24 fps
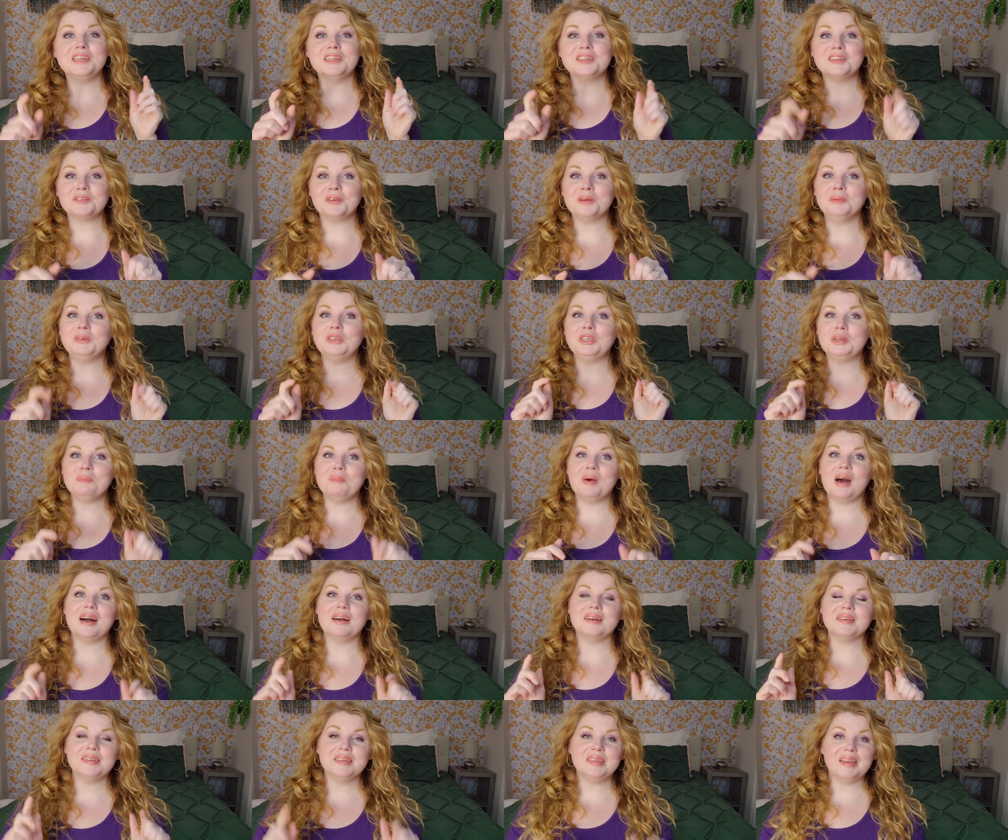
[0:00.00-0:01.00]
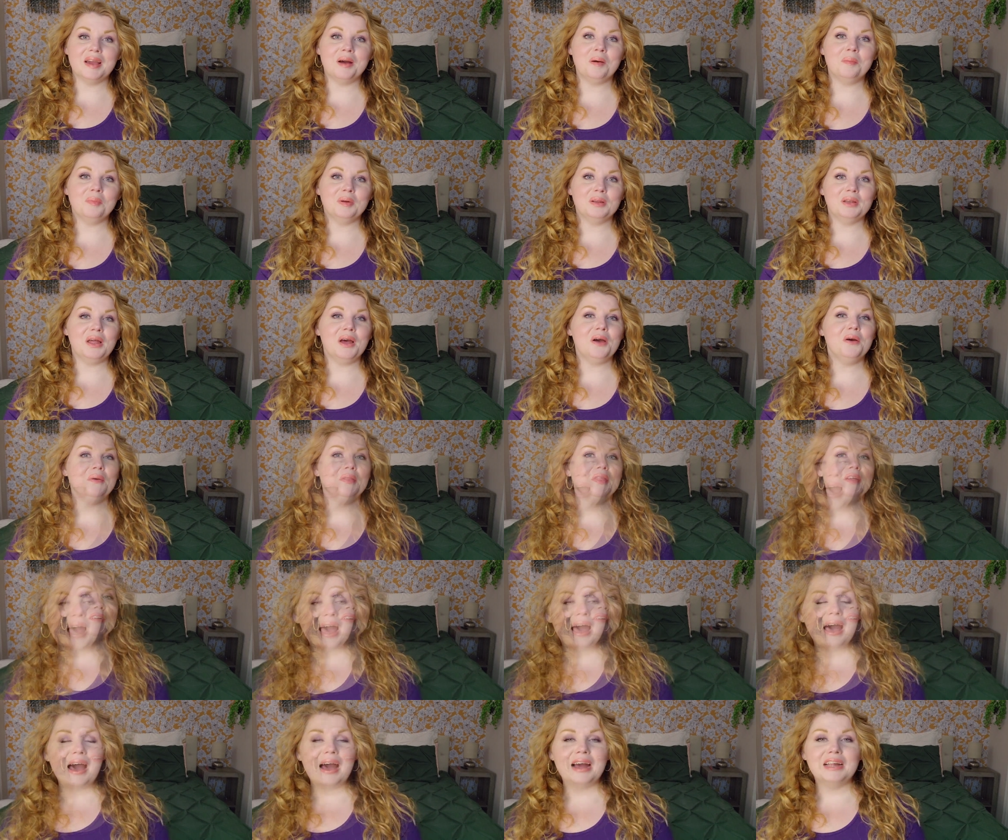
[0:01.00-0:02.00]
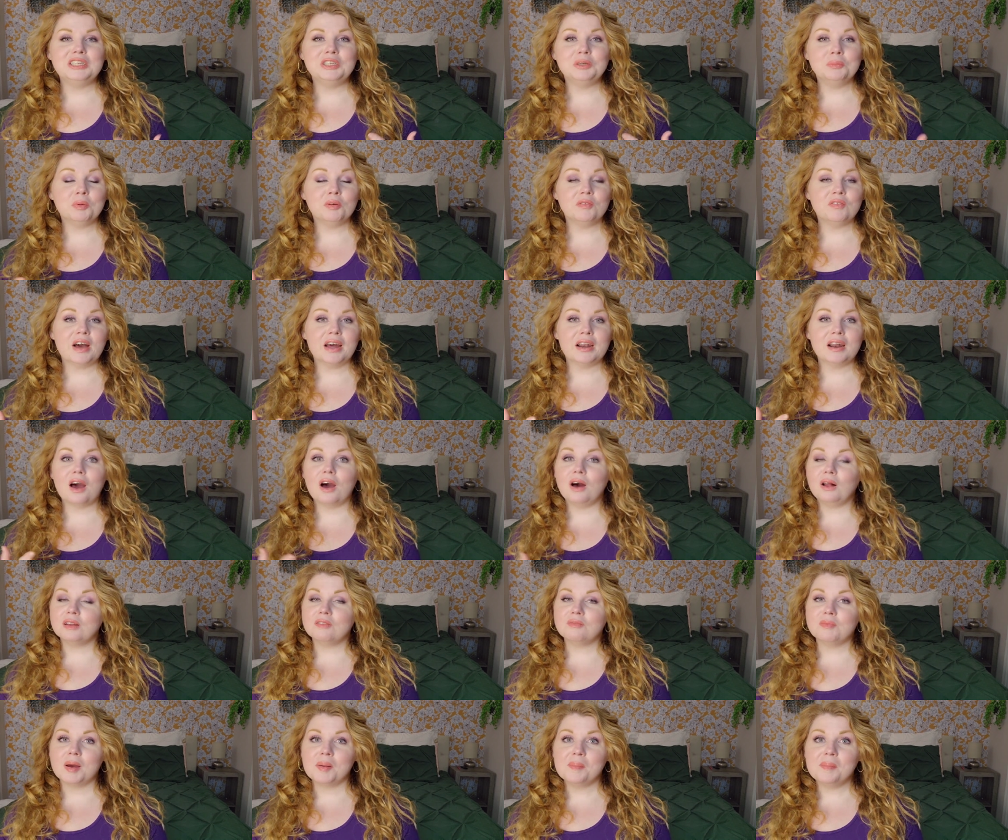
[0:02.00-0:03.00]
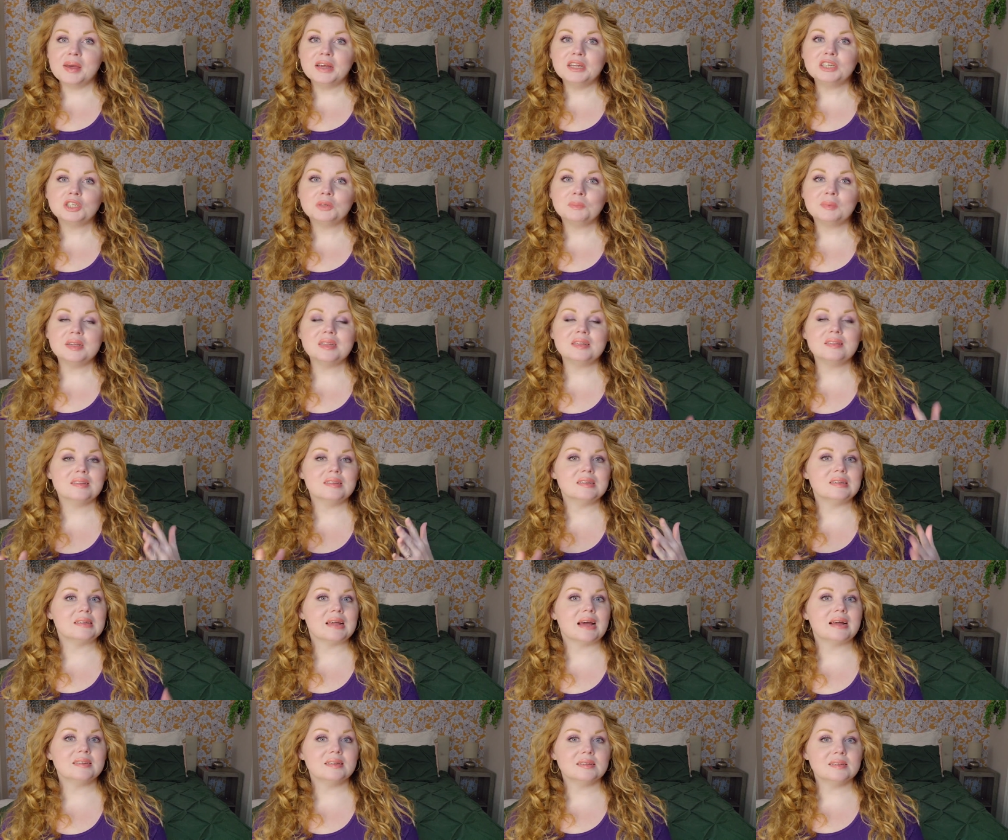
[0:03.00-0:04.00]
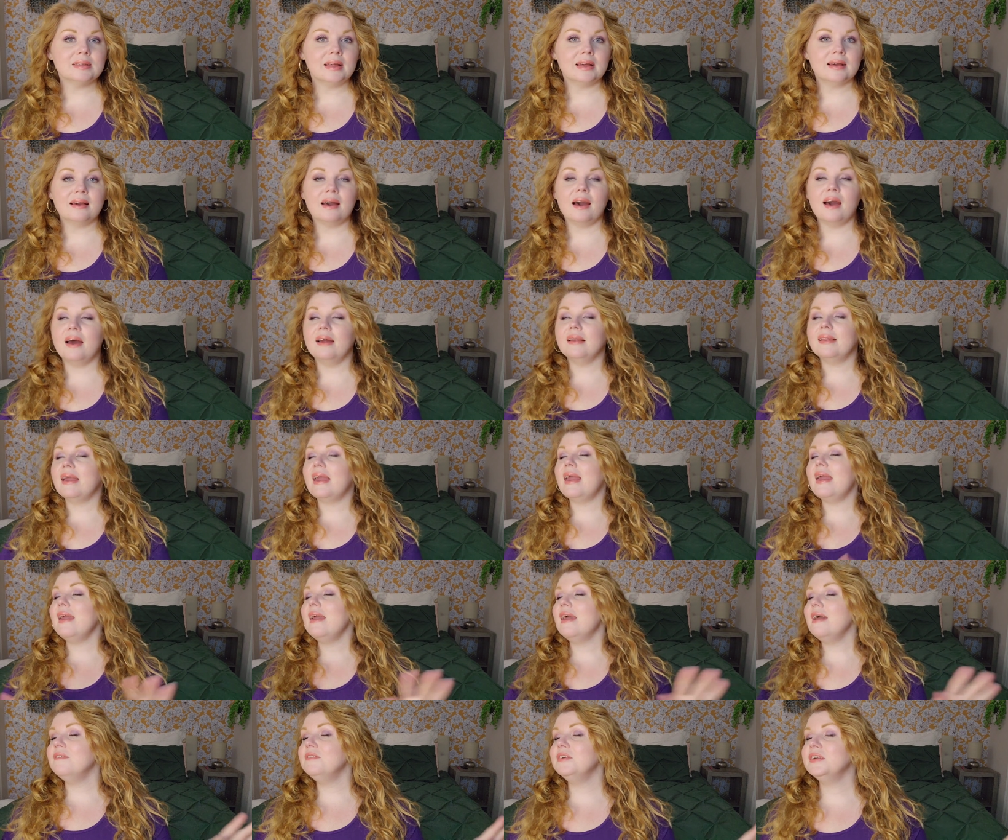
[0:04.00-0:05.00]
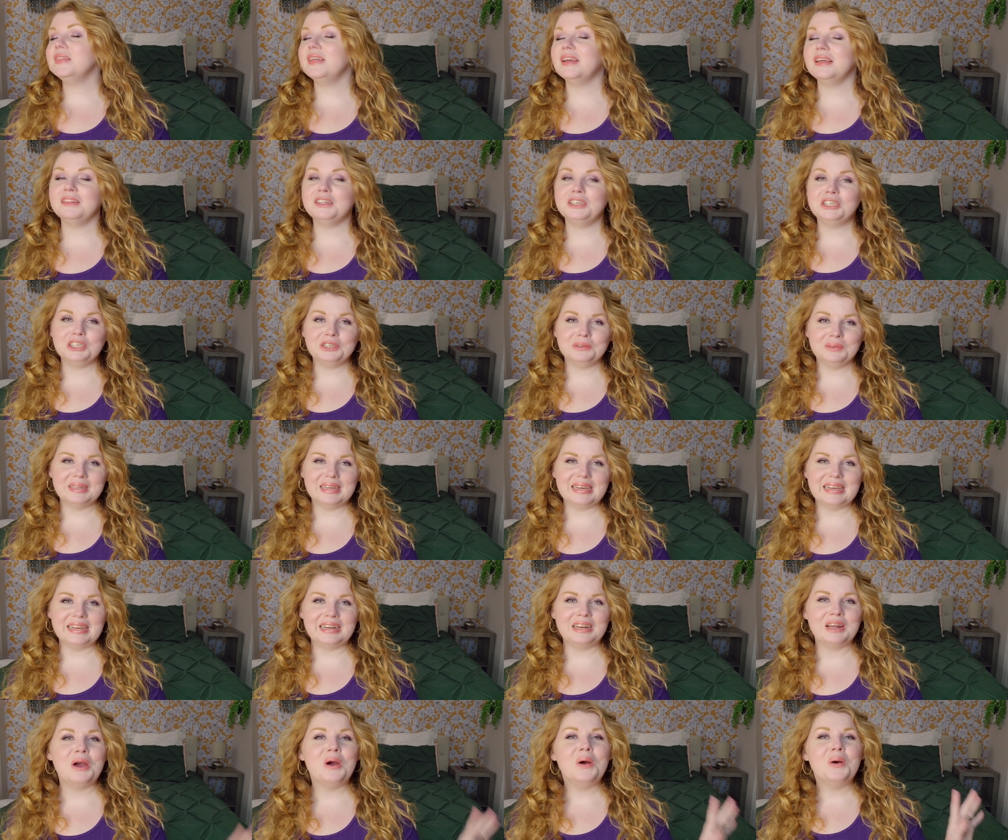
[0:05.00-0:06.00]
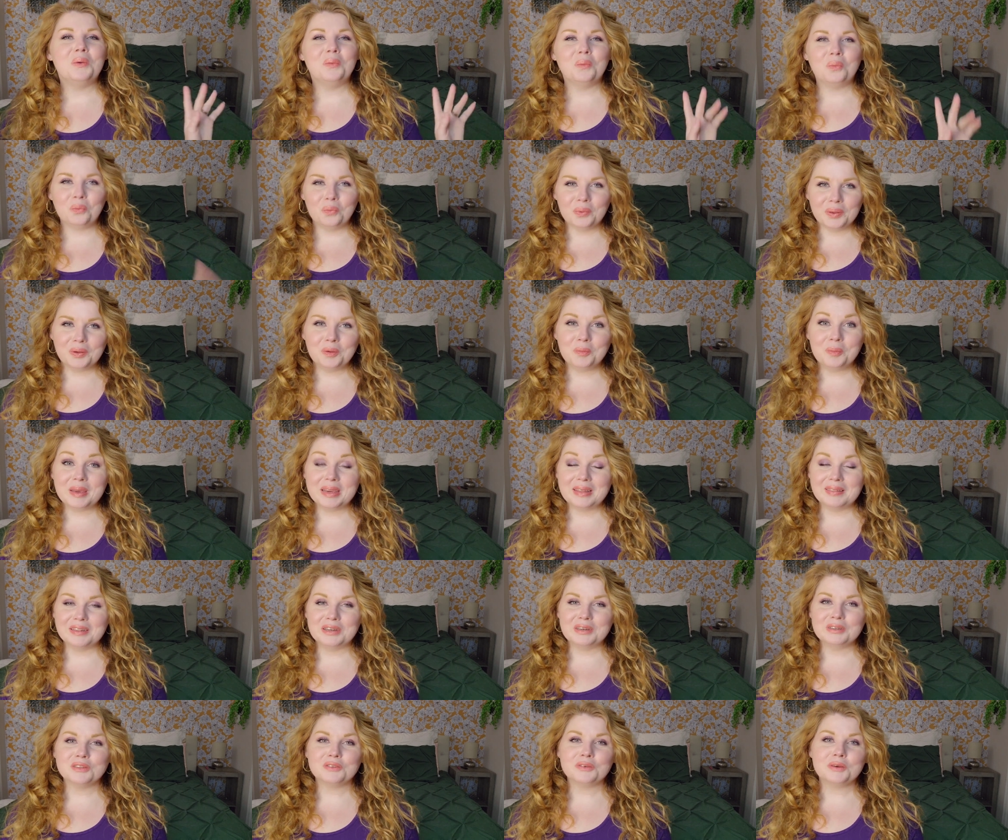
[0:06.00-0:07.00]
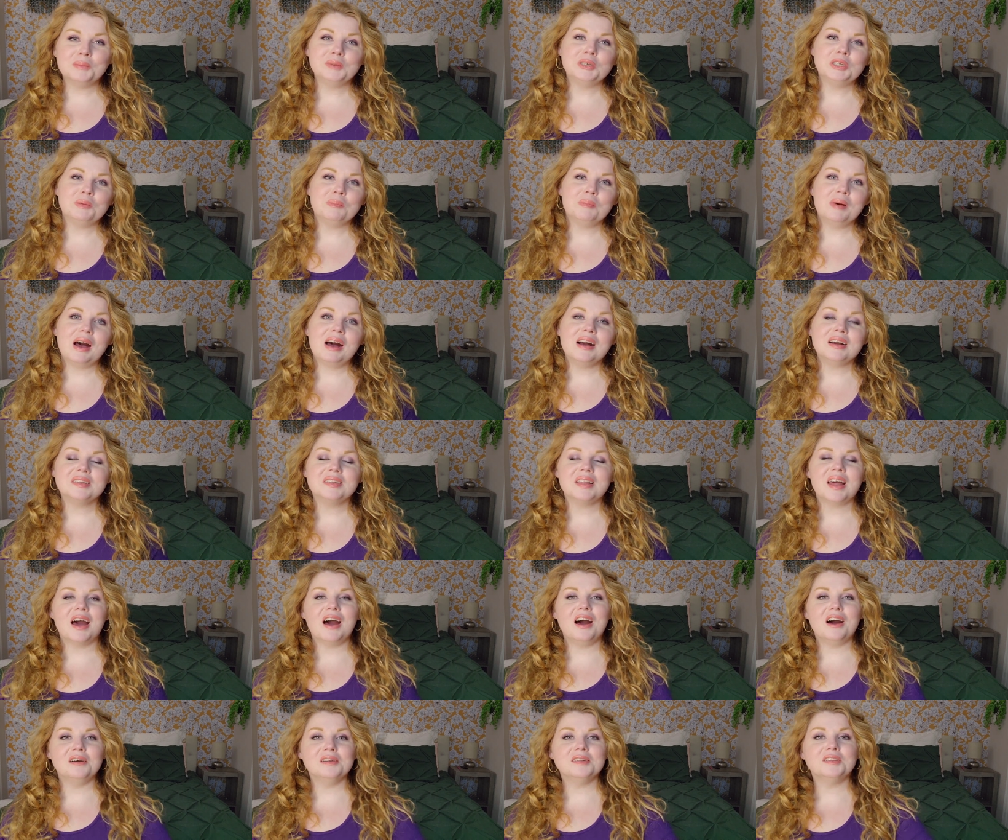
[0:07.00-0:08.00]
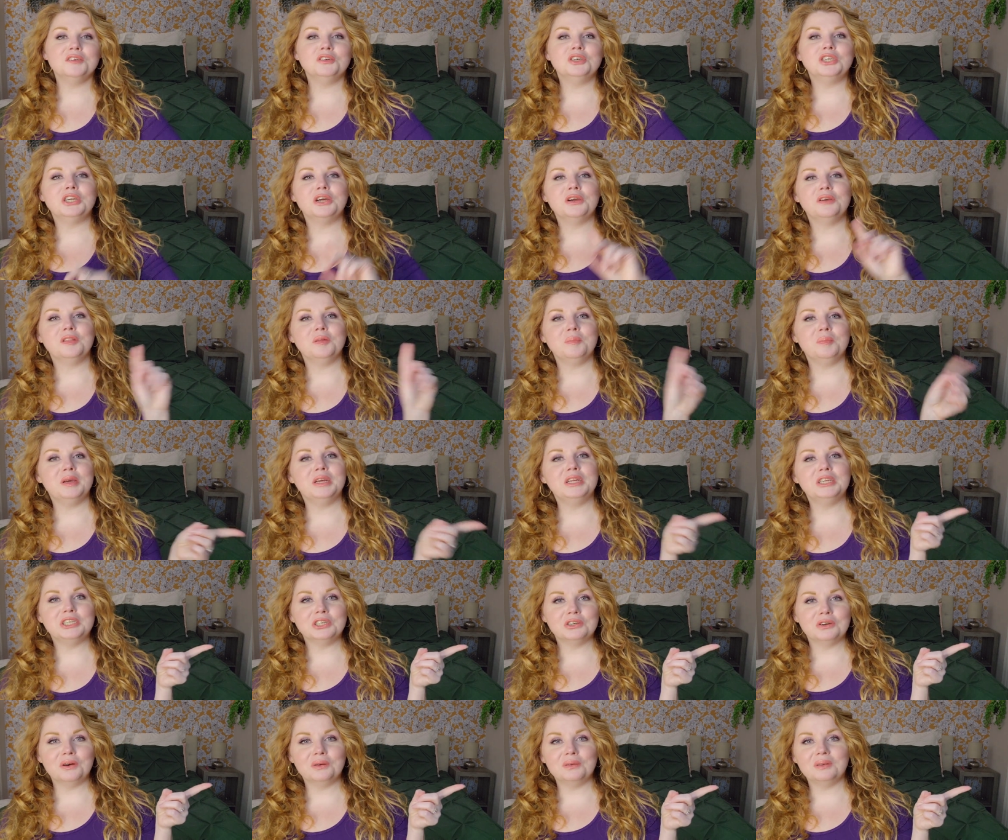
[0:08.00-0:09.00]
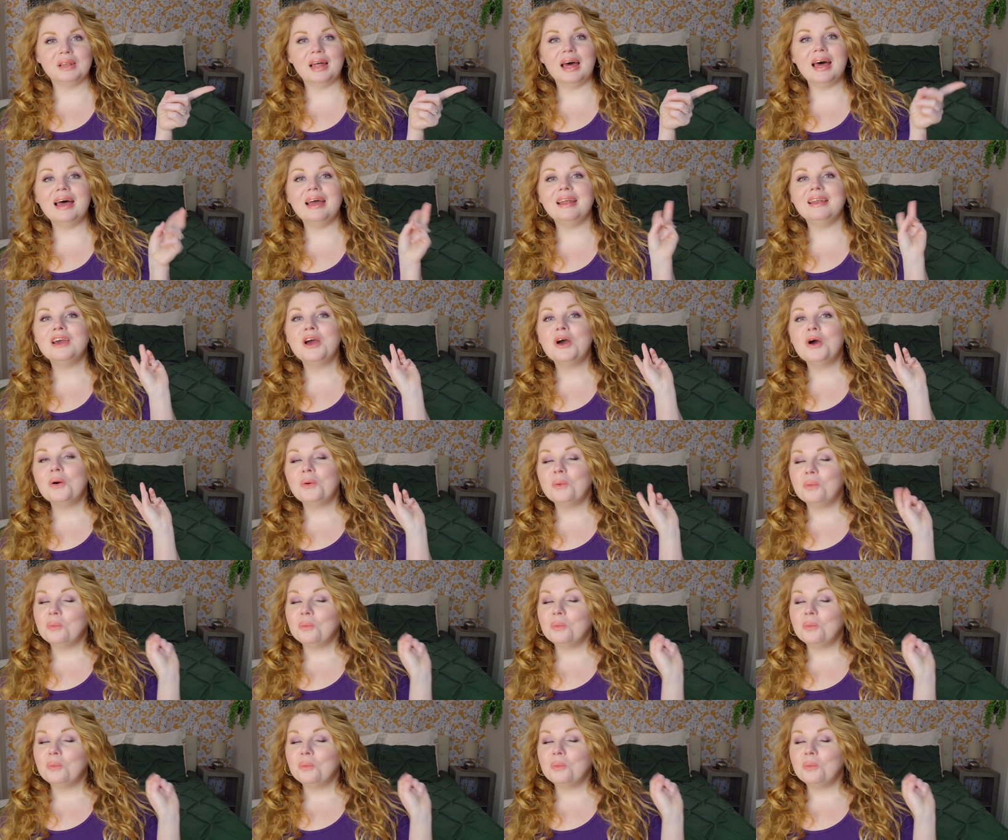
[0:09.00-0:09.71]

the description box down below. I do provide all of my measurements, the sizes I got, everything that you need will be in the description box. I also show you the picture online